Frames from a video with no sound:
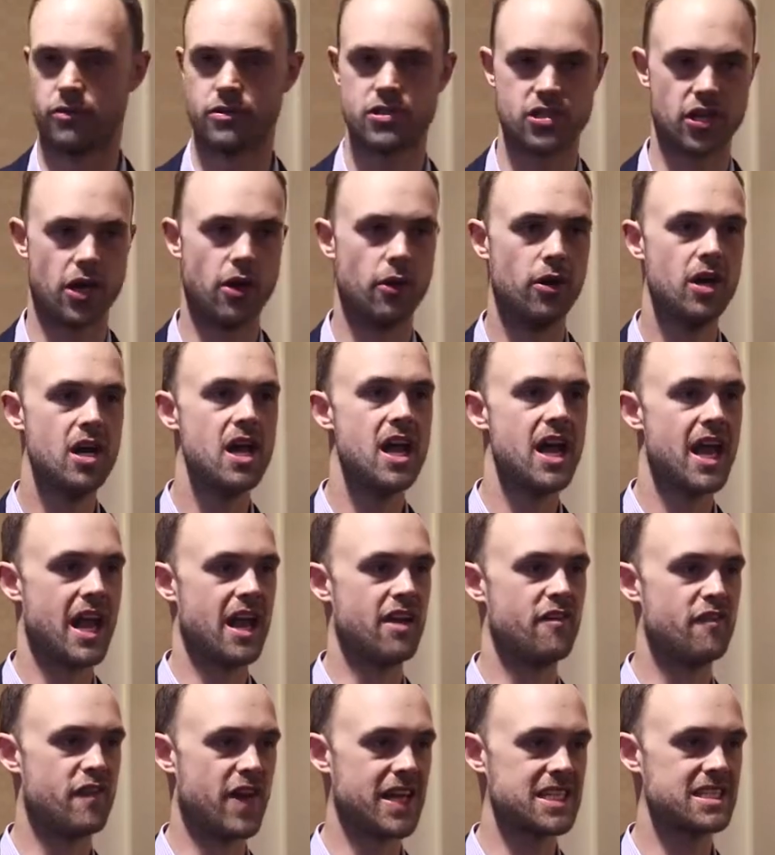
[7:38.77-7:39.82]
So
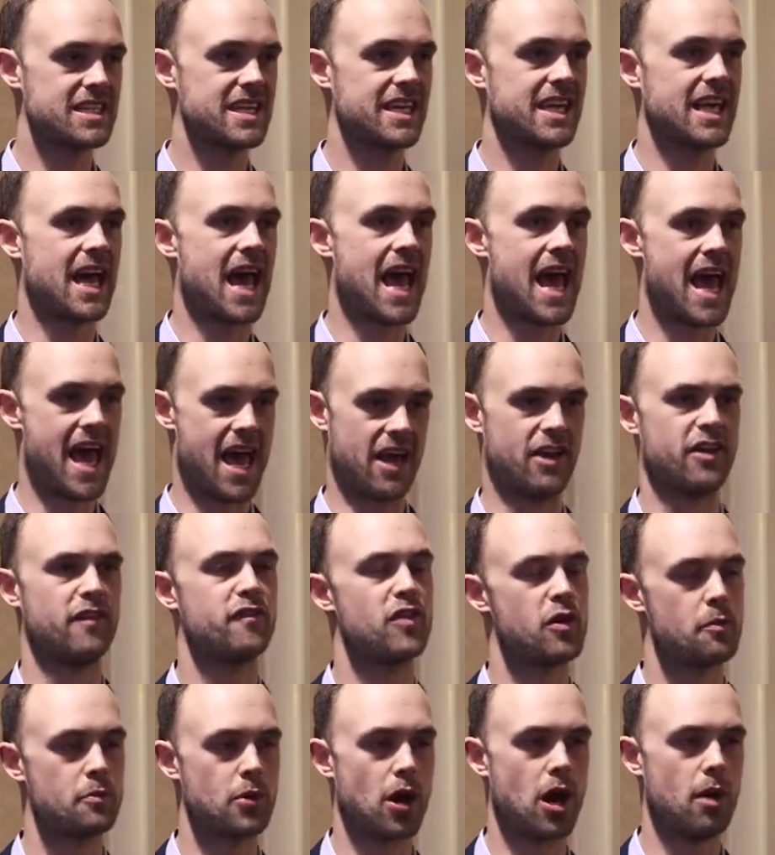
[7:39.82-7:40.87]
investing ahead of the
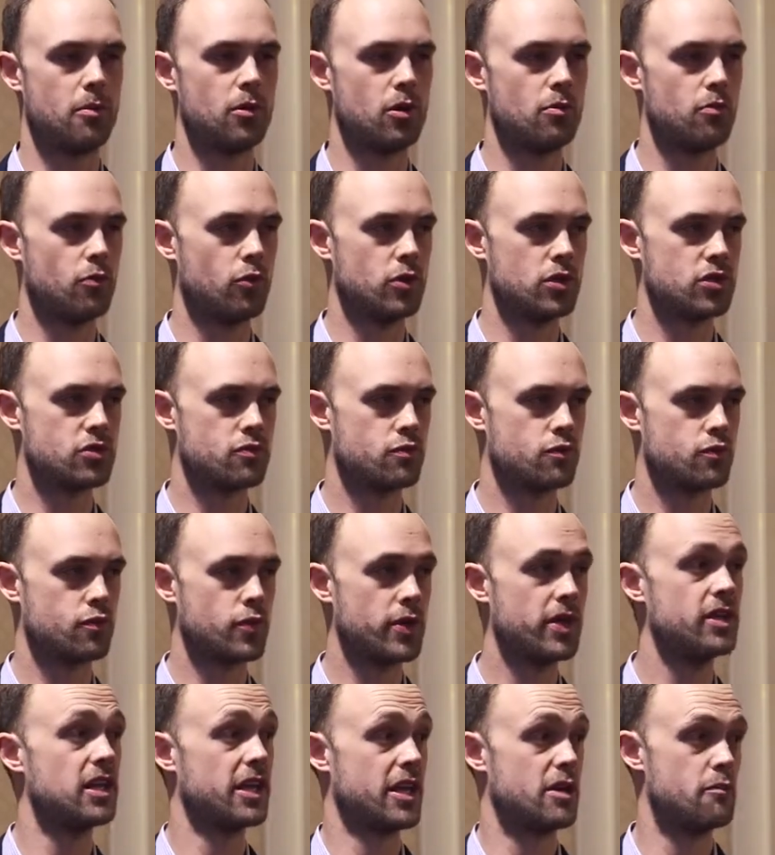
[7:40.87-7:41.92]
problem was
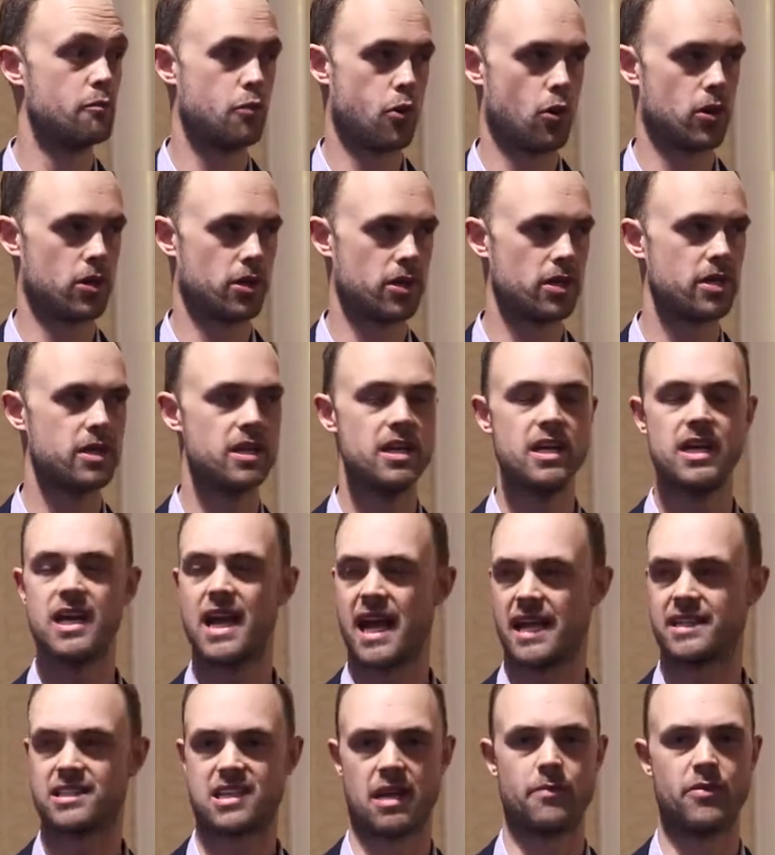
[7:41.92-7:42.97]
really important
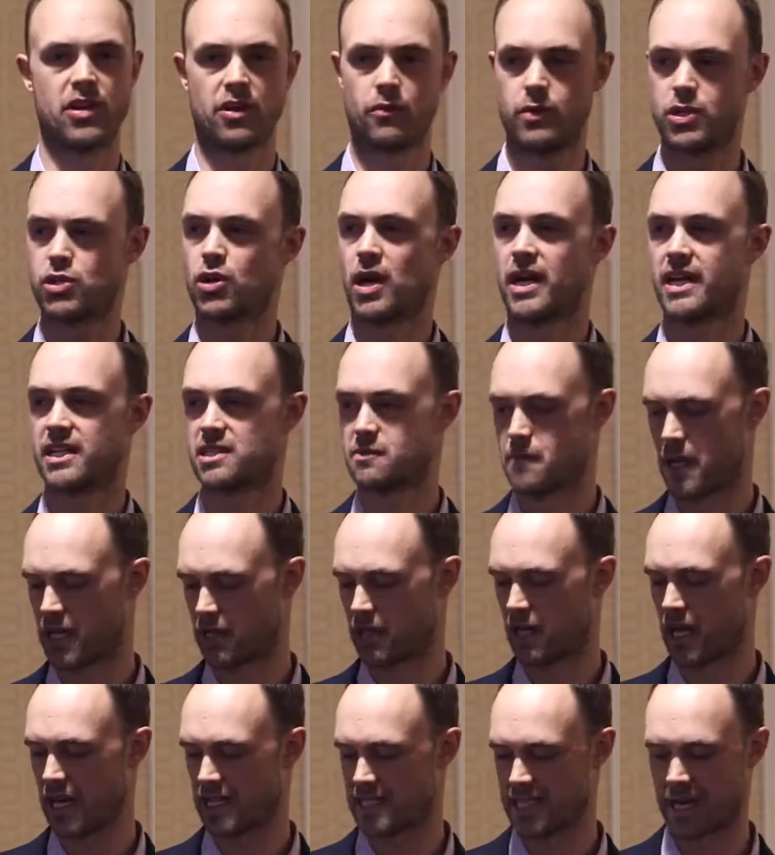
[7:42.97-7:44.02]
and something we try to spend a
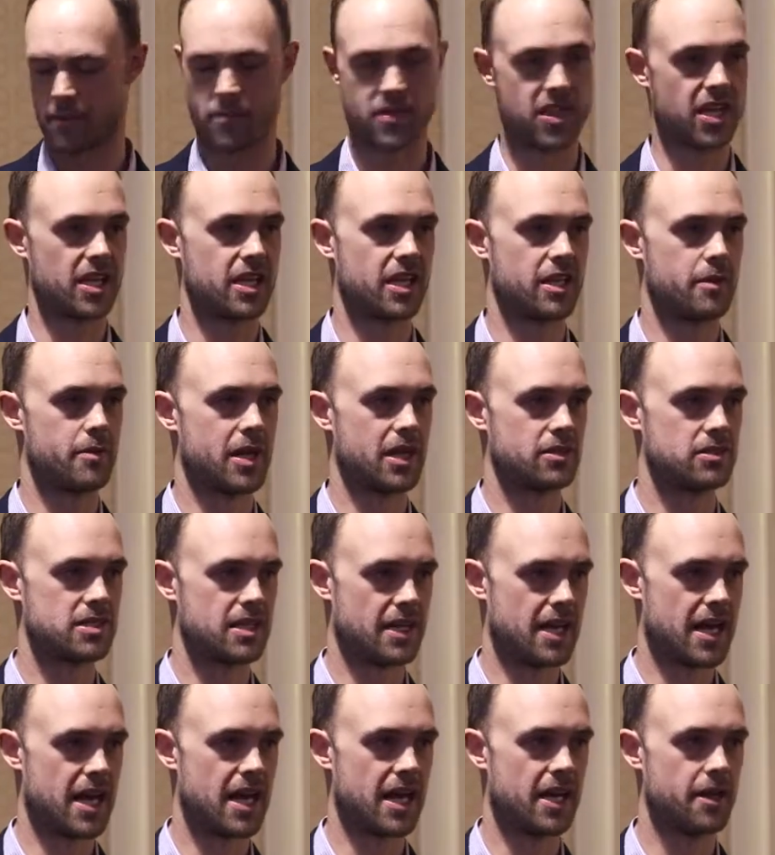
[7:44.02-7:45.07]
lot of time thinking about
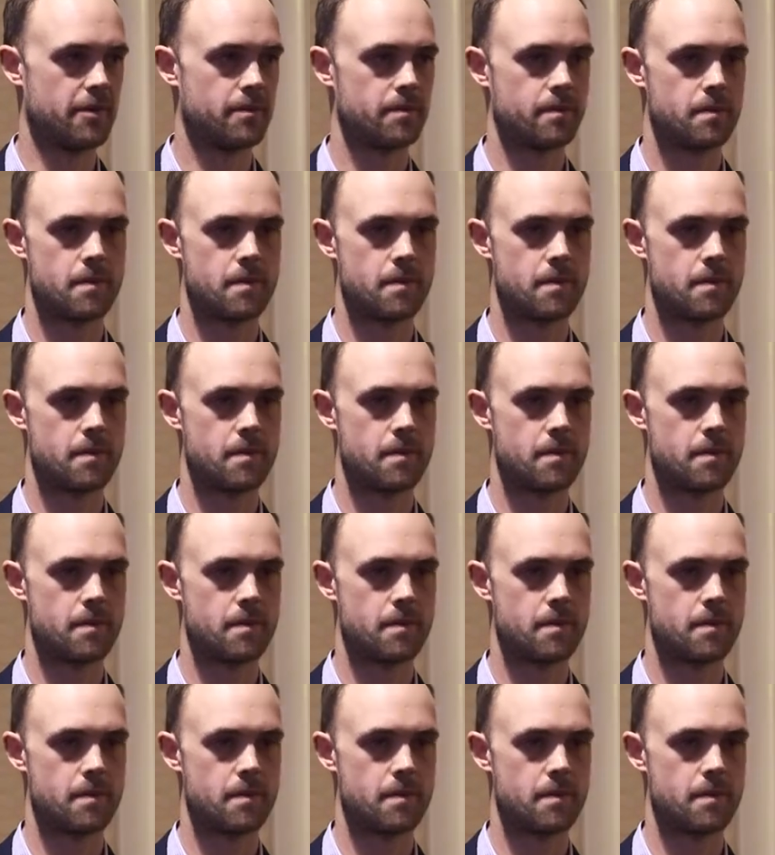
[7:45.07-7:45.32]
today.